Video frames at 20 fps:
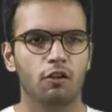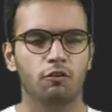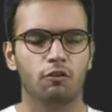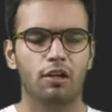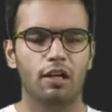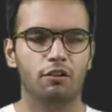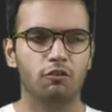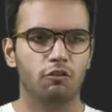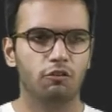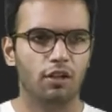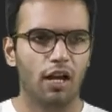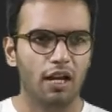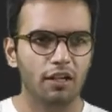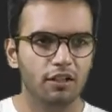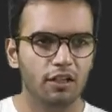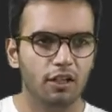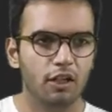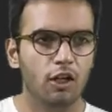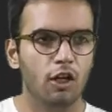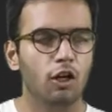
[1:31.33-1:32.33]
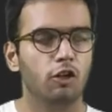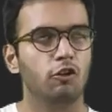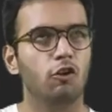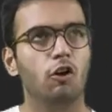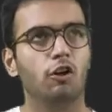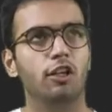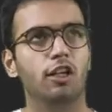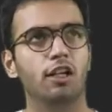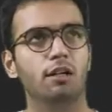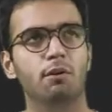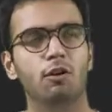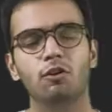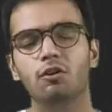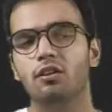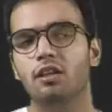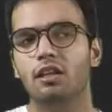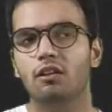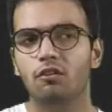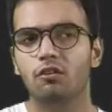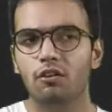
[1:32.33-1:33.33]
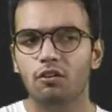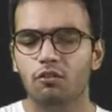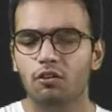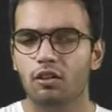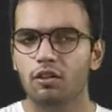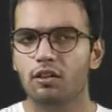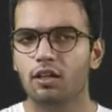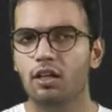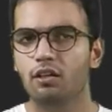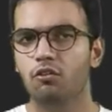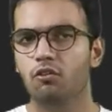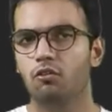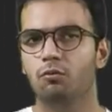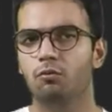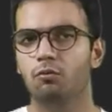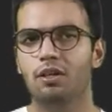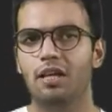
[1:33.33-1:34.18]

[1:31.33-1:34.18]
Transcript: So let's start. Talking about D C circuits,